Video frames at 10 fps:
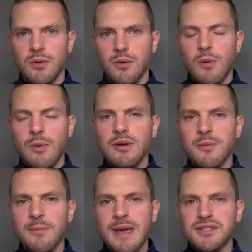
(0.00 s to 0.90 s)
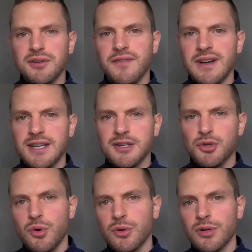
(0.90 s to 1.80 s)
Well, welcome back to your Financial
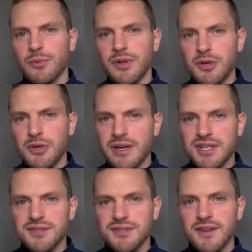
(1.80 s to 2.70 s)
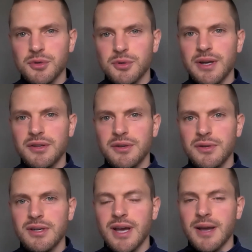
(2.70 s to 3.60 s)
Corner with UHS Federal Credit
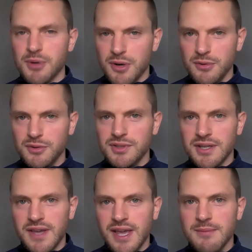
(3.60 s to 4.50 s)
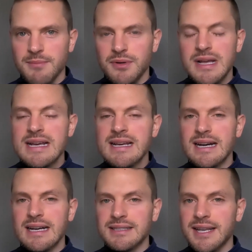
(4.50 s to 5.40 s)
Union. I'm your host, Steve Campbell.
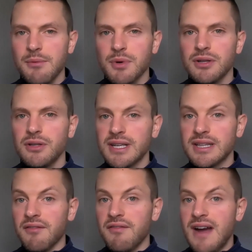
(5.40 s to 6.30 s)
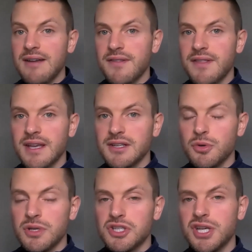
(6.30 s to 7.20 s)
Today, we're going to look at the 5 things you
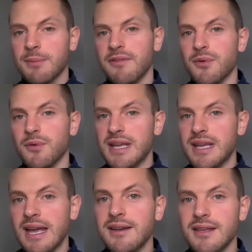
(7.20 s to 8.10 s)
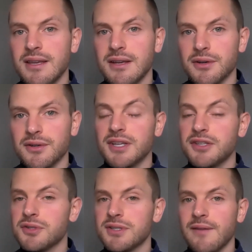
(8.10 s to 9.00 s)
can check before the end of the year to set
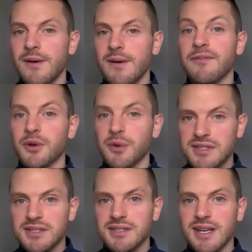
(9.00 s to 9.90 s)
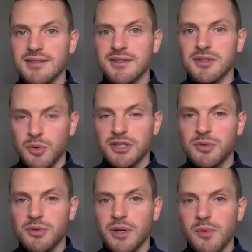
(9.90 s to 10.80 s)
yourself up for great success in
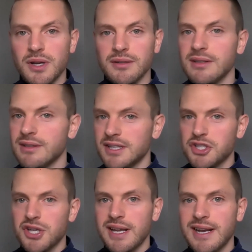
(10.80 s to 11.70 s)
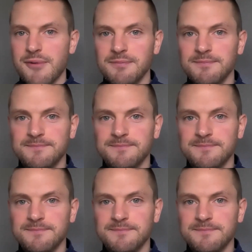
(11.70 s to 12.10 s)
2021. Let's check it out.